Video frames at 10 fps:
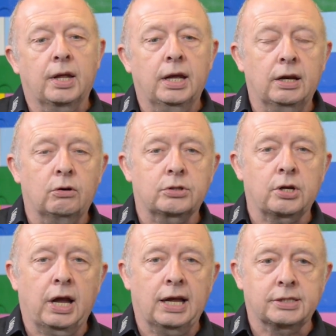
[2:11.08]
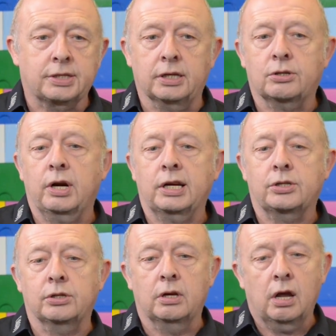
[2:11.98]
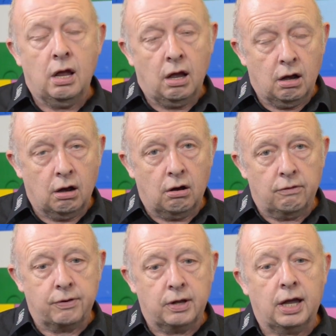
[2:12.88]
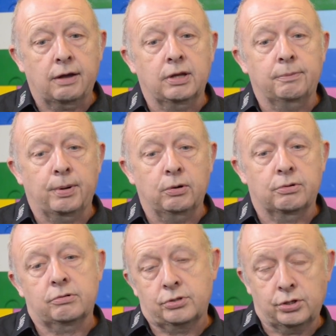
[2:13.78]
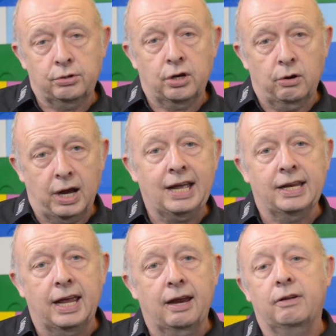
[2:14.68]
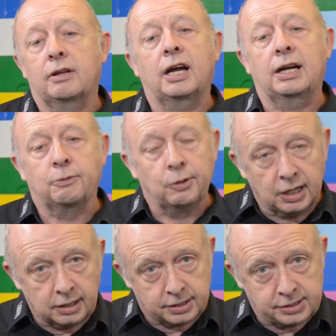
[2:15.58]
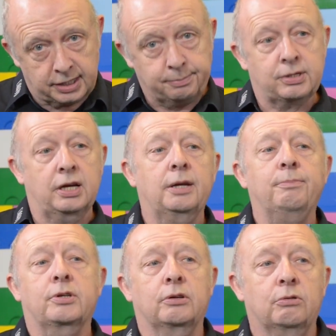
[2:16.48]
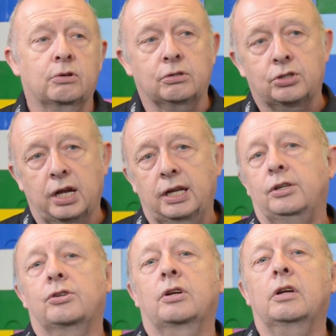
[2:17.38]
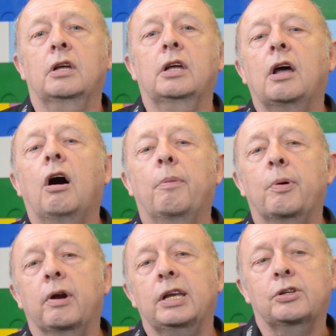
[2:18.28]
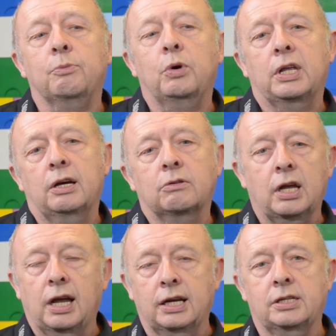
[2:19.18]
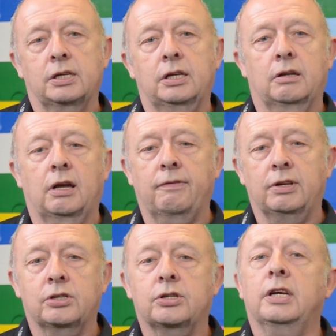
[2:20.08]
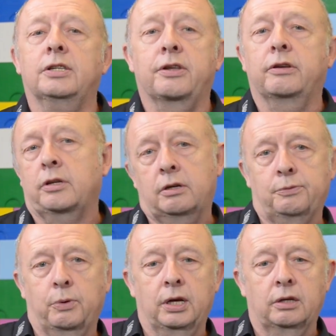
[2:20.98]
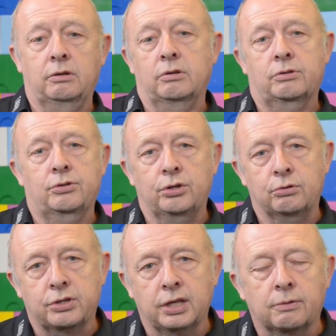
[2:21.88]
It also has the attraction of having both Studio and Air at the same time, so you can change operation without actually having to change the software. You just choose